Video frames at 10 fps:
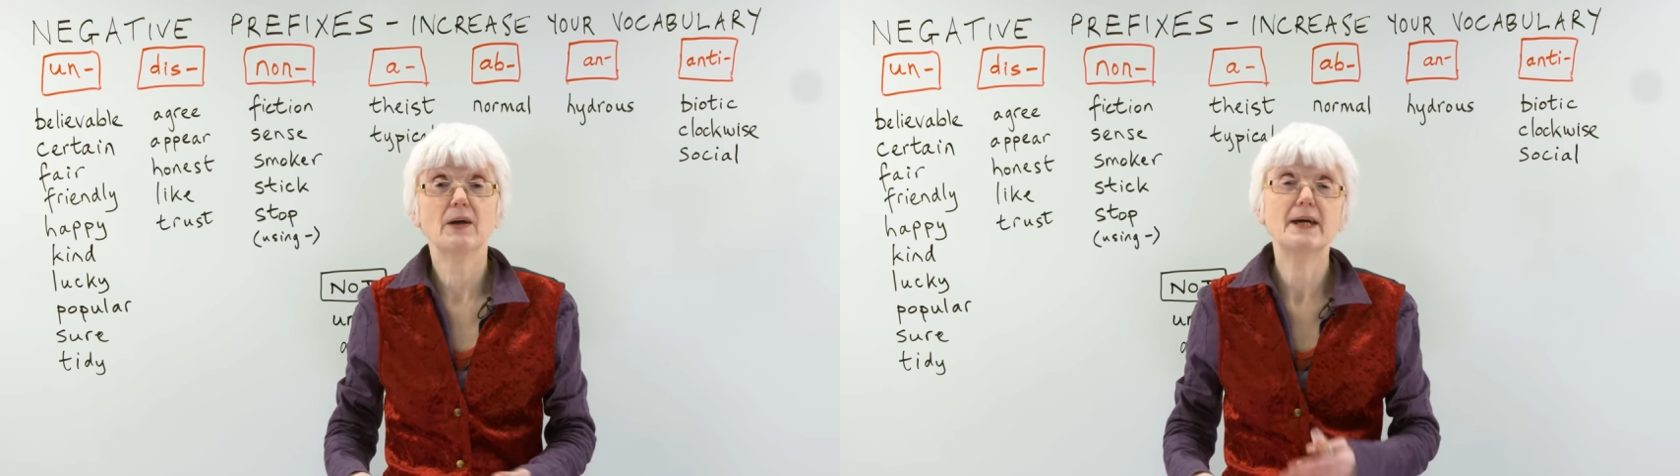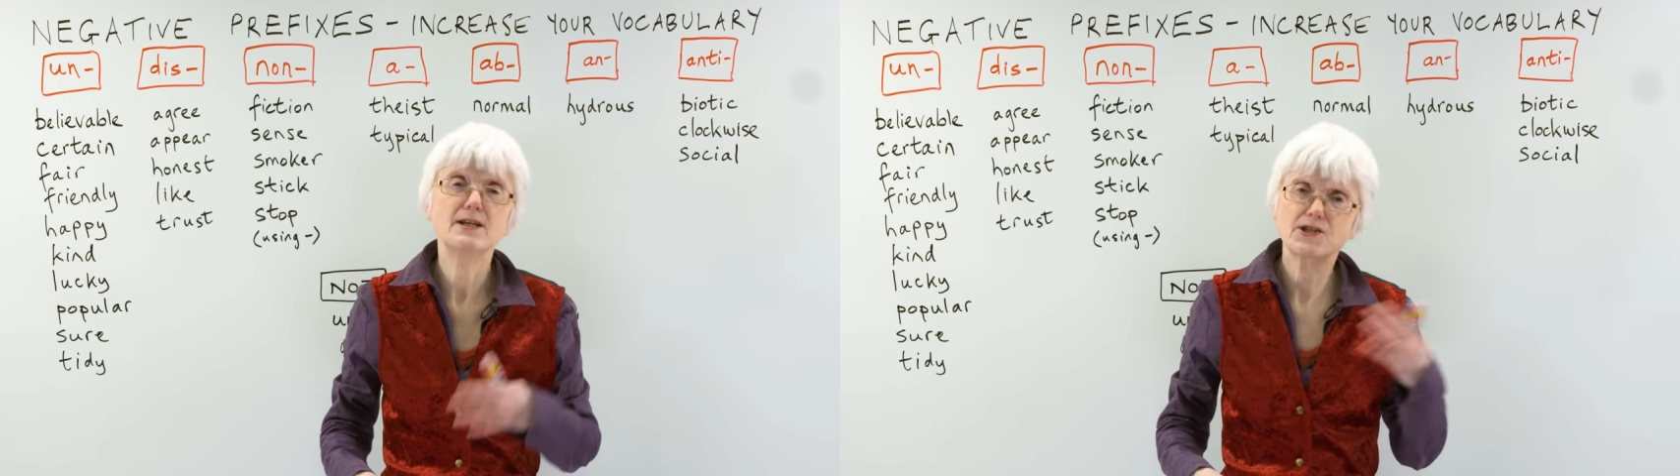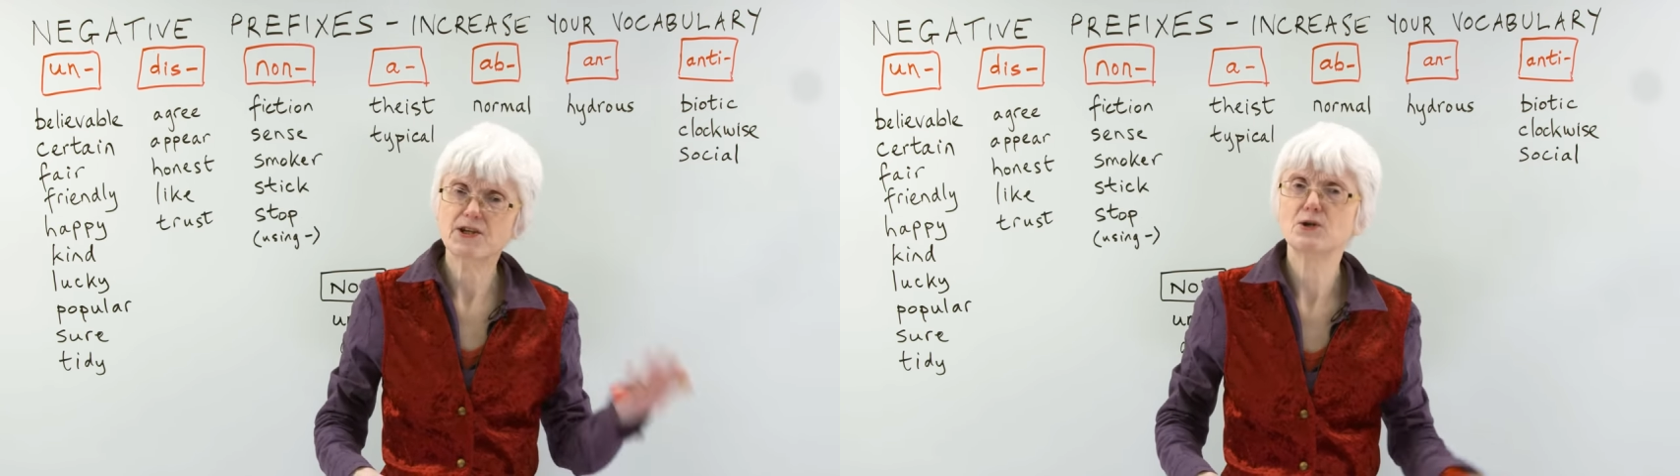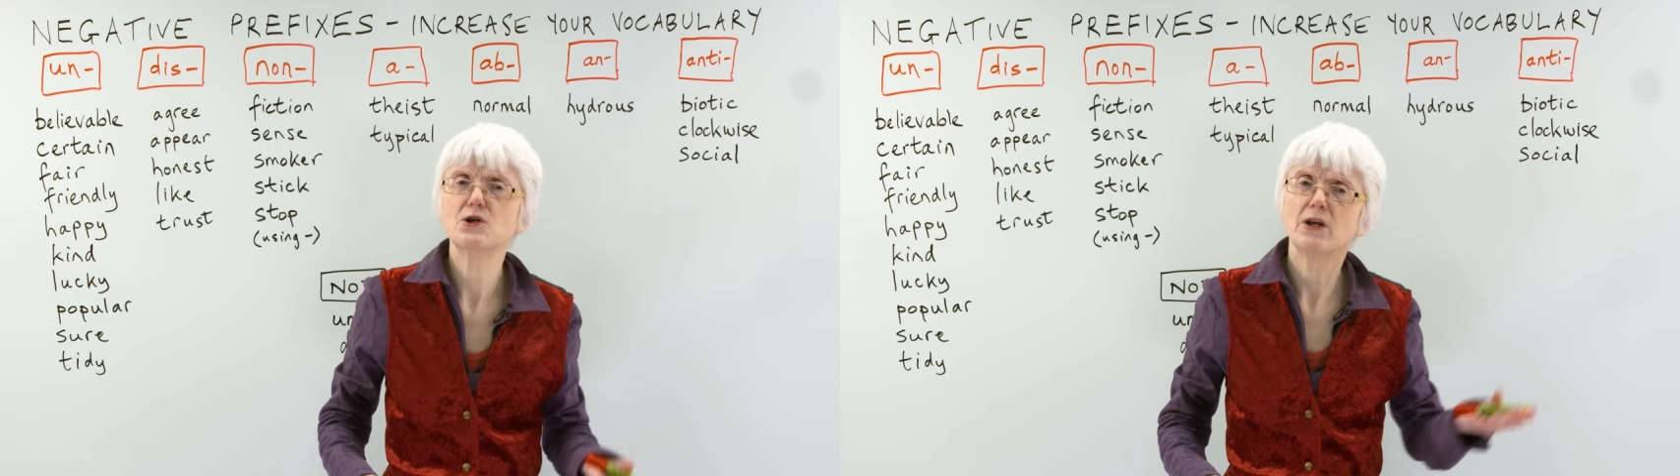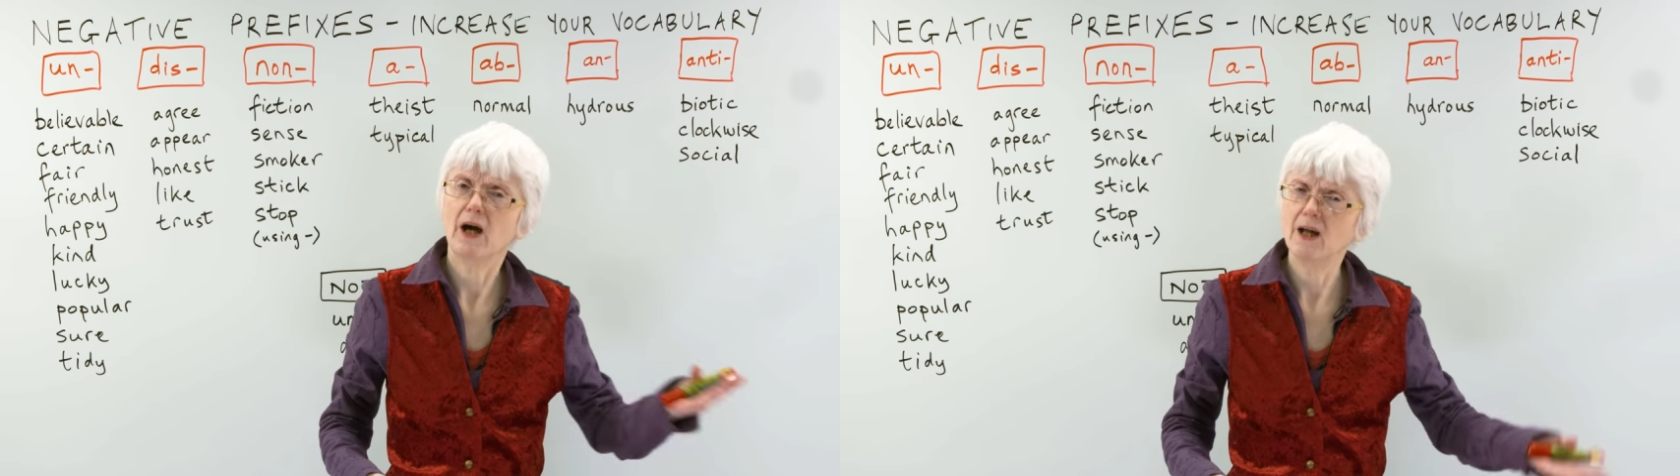He's
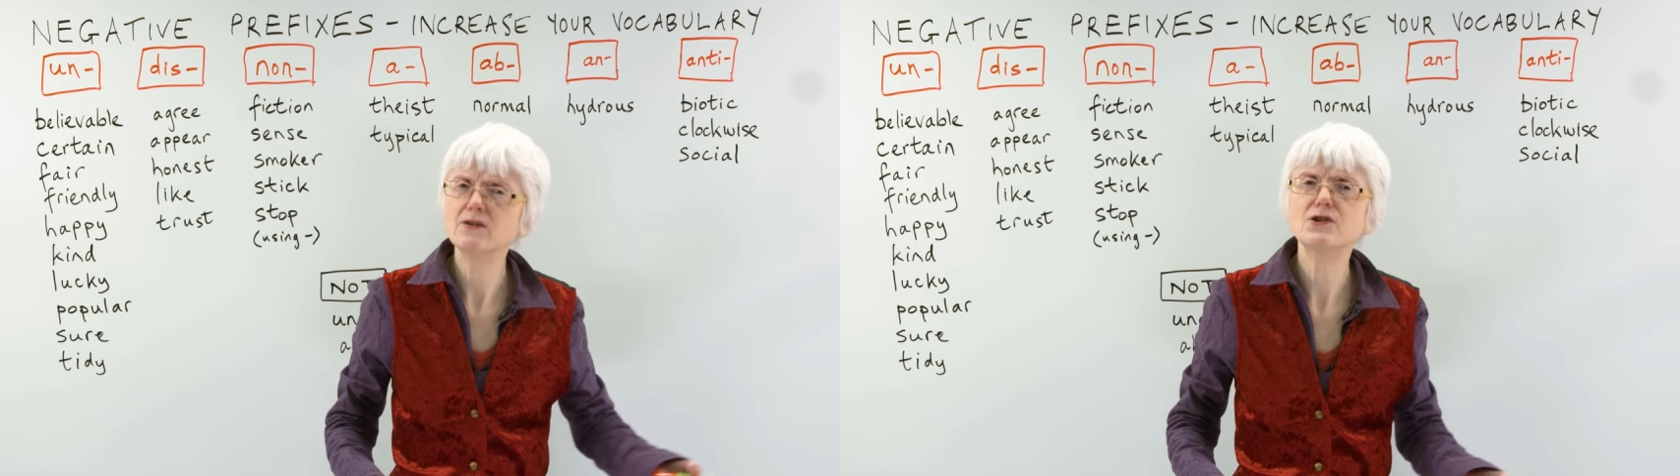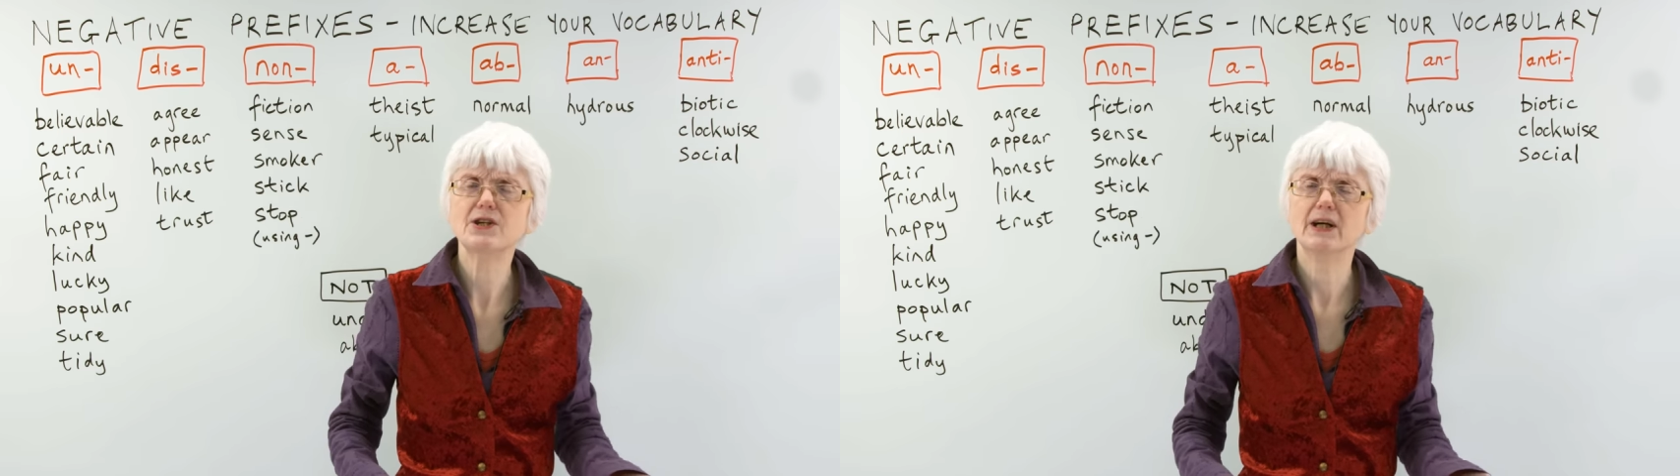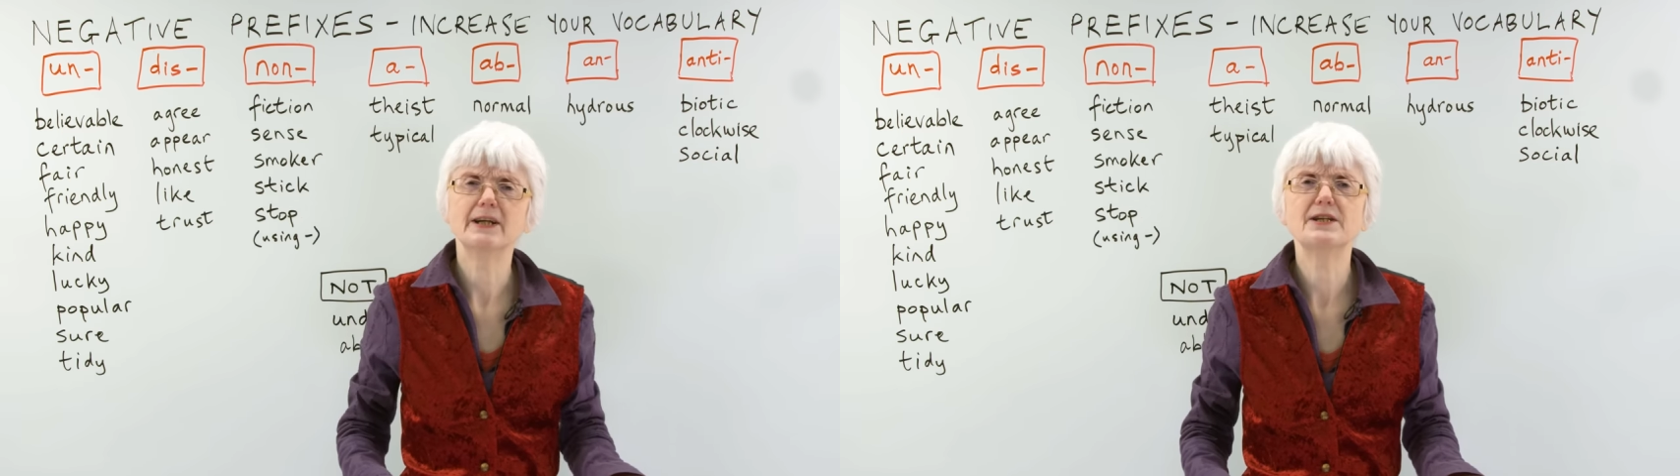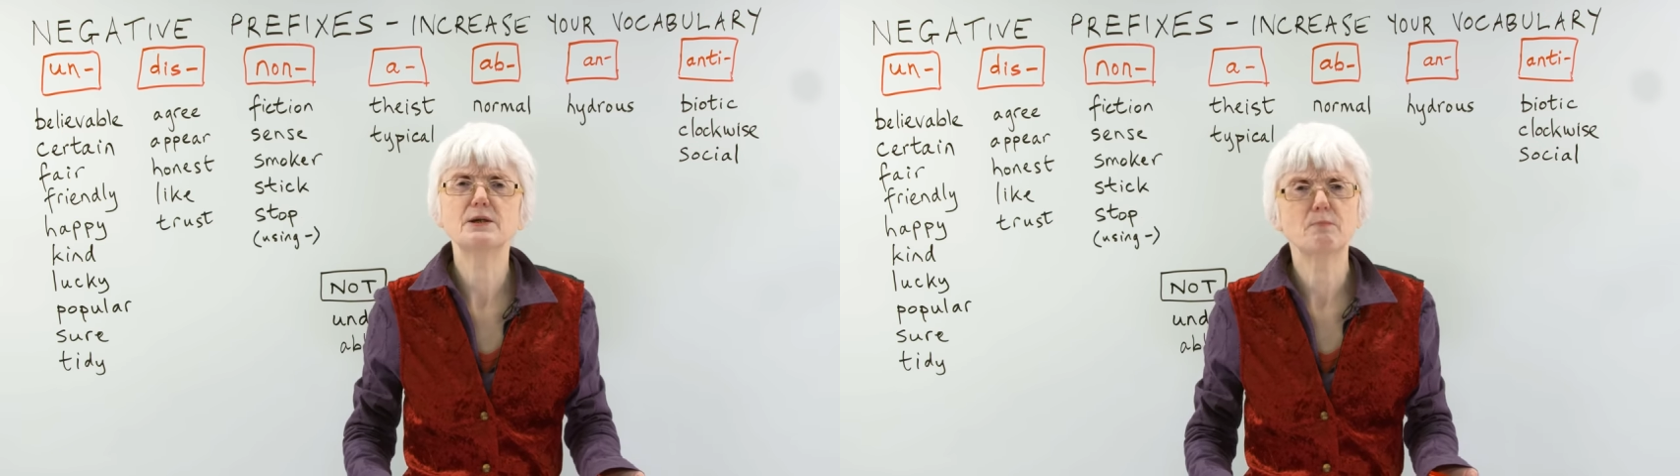such an untidy